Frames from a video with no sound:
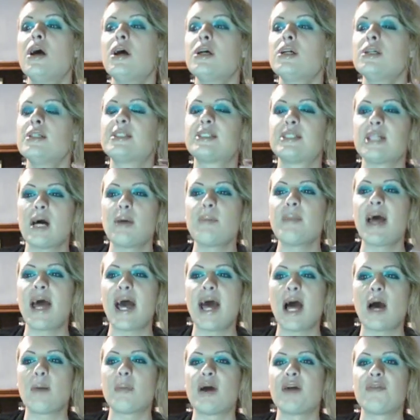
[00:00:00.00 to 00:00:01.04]

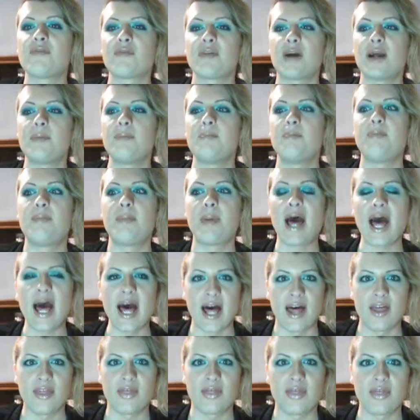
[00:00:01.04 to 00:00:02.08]
Somehow, my friend
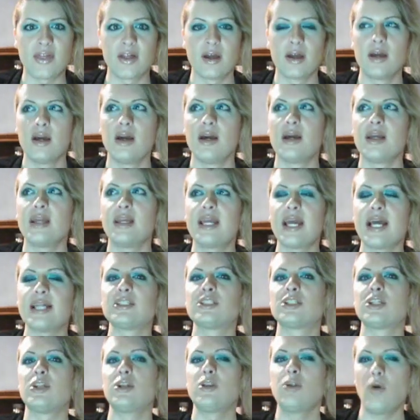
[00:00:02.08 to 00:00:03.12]
Beth
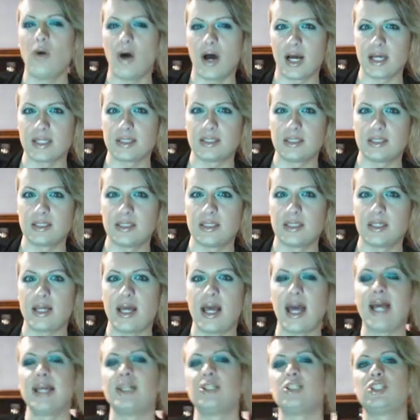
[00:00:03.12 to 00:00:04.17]
gets lost,
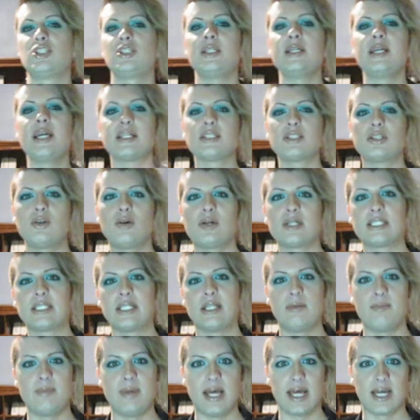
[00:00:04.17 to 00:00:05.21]
and she gets lost
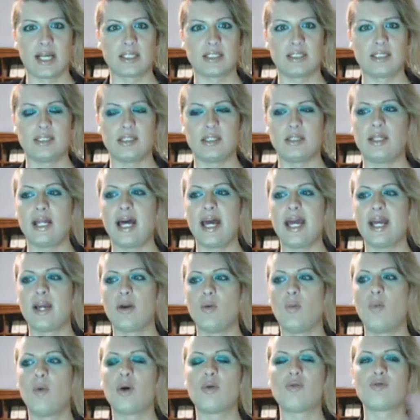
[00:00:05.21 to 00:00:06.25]
in the mix. Like,
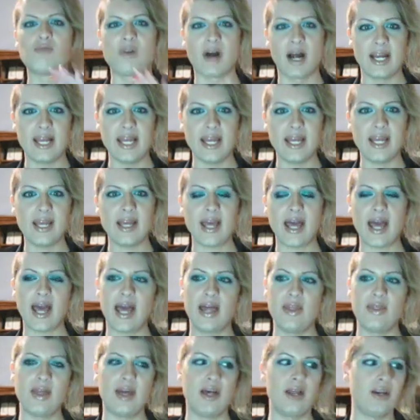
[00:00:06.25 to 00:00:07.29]
we're running,
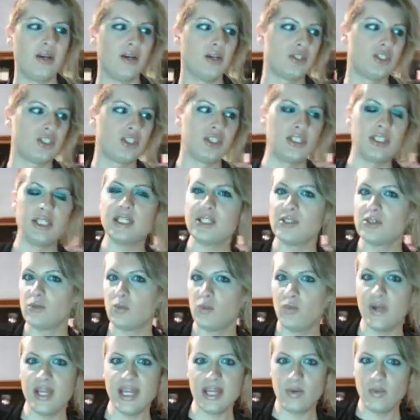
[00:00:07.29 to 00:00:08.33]
and then she,
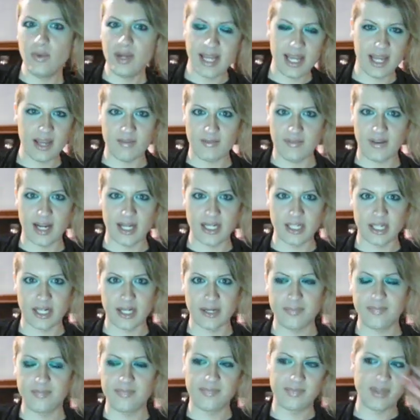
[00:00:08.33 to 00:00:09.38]
we, we can't find
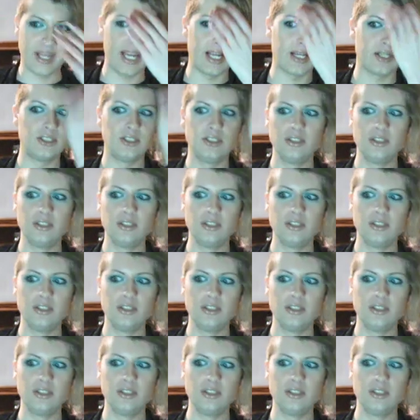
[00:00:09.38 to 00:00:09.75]
her. Like,